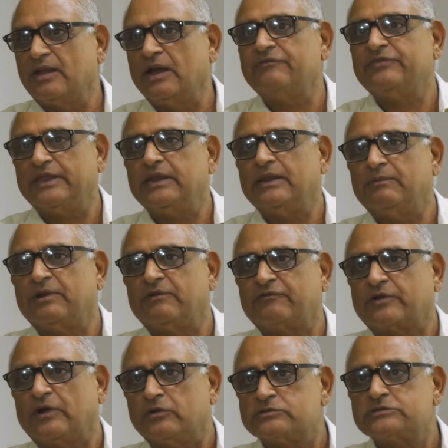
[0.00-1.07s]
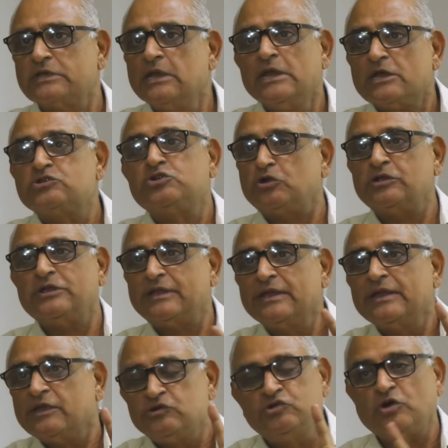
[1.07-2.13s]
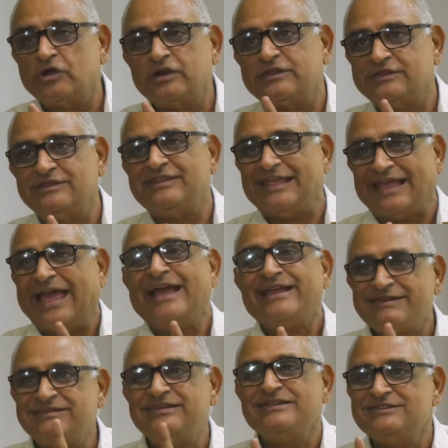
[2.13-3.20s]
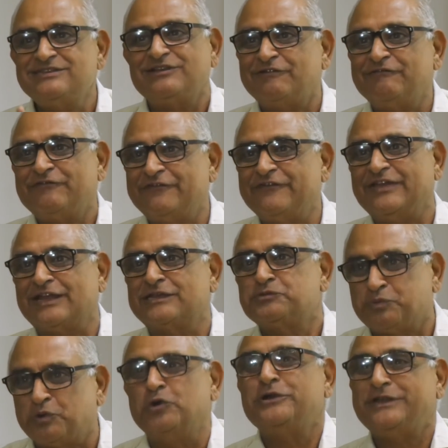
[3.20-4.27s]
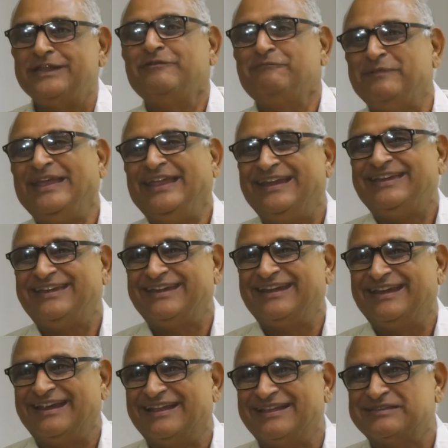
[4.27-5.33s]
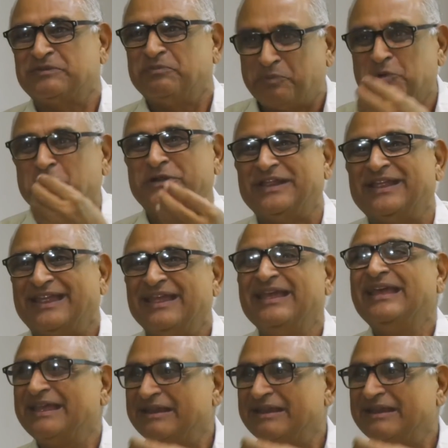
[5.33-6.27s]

of the number of cows. So your actions of exporting meat, supporting,